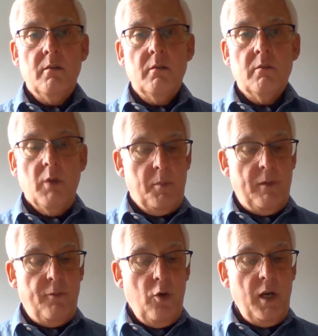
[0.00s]
Well,
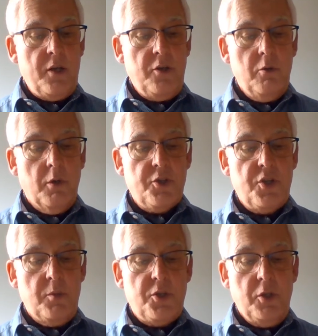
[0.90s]
before I knew what
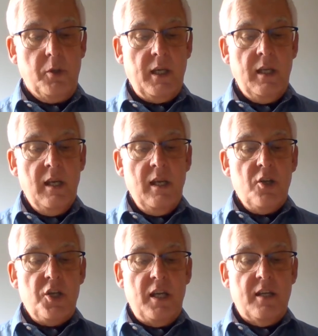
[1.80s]
she was doing,
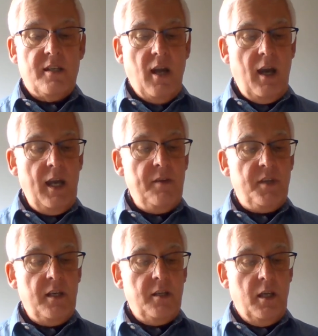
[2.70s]
she had dived
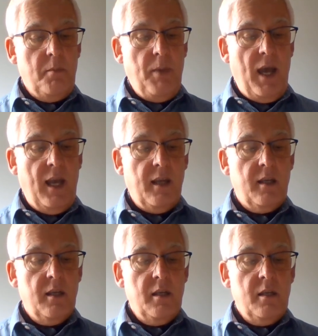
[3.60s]
into her bag,
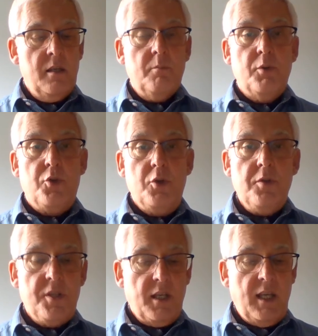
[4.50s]

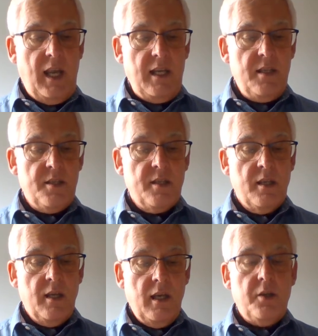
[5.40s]
produced a case,
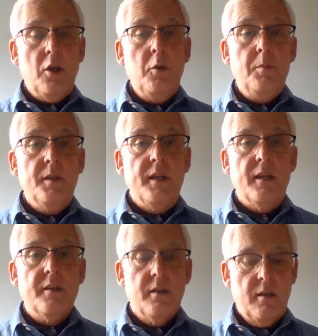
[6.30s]
and opened
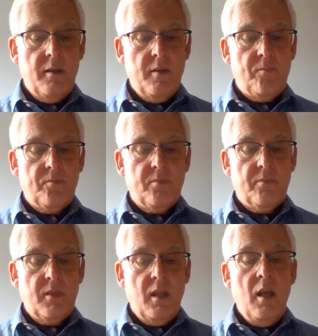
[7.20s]
it.
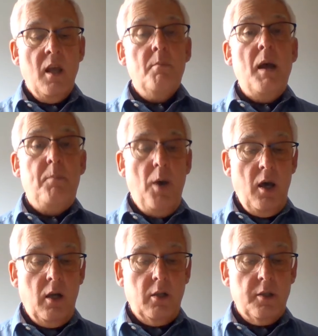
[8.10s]
"My
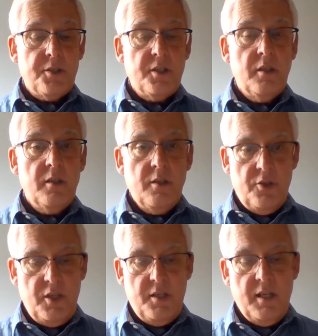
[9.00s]
pearls,"
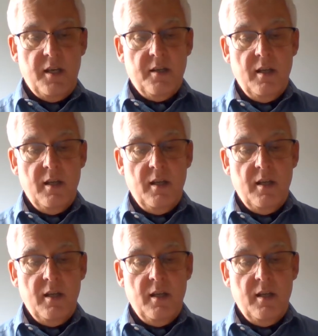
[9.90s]
she said.